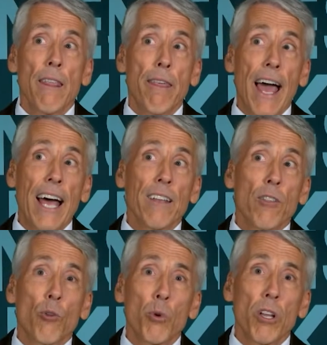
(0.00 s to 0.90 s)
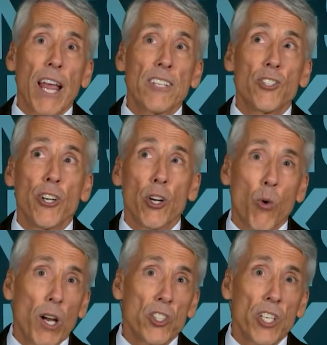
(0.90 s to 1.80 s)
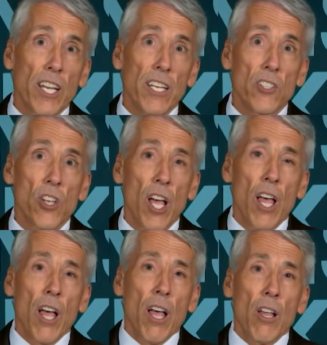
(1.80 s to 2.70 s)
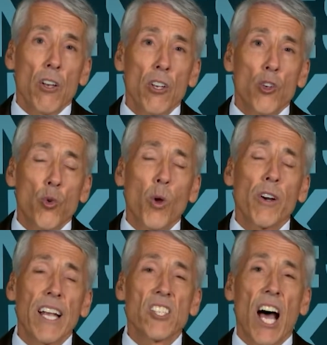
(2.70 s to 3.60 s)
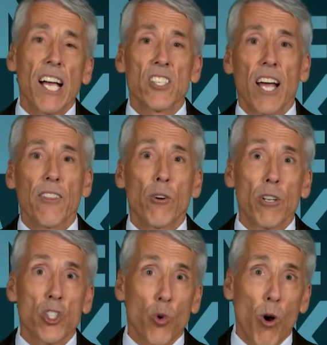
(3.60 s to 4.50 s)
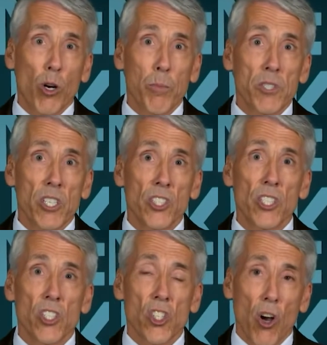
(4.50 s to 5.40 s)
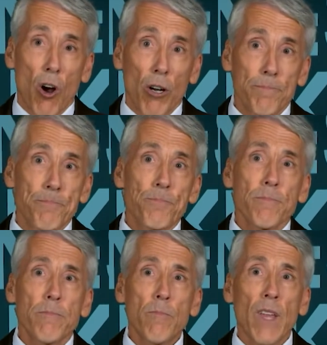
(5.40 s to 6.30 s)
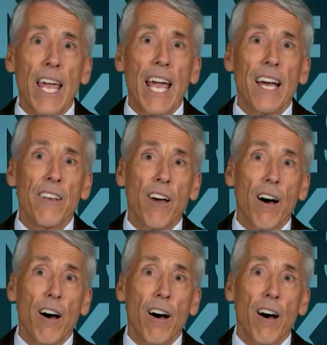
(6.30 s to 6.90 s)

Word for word: that the real answer to your question is Twitter has the high side. They're in a stronger position to start. And